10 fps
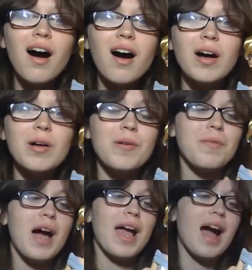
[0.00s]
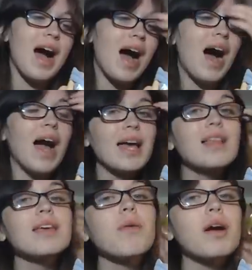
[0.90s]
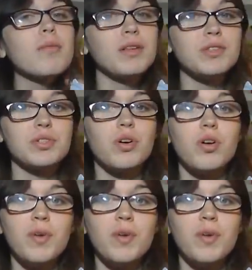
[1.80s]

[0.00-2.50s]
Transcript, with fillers: um, I highly recommend the stall.